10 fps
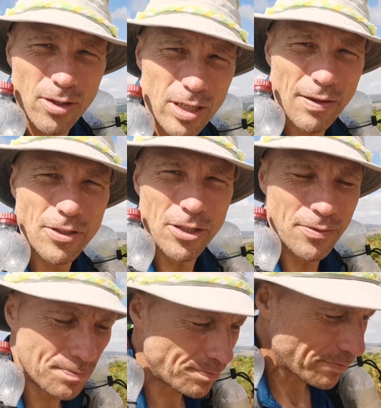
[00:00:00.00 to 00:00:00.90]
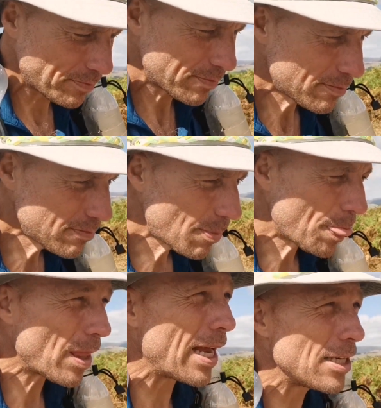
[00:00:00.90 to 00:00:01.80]
Well, good afternoon,
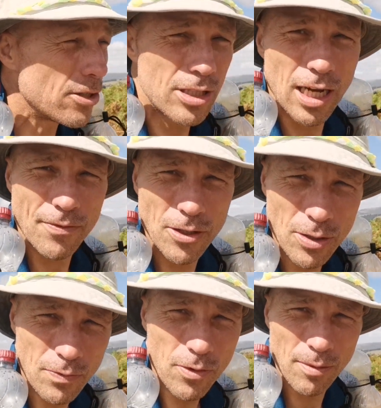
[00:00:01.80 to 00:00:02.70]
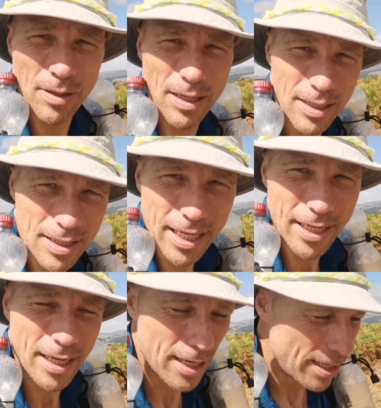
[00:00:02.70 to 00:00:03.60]
and good afternoon from day